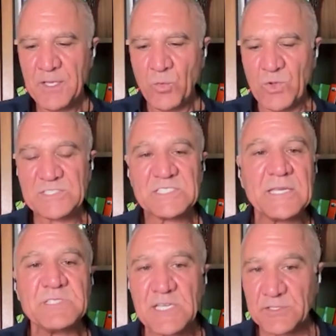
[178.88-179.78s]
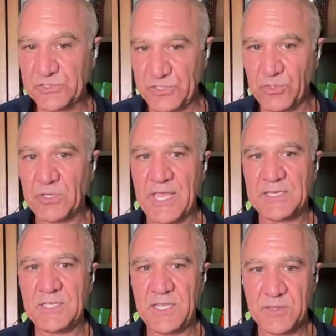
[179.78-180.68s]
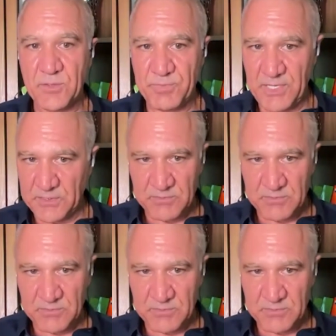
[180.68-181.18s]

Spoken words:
when stem cells circulate in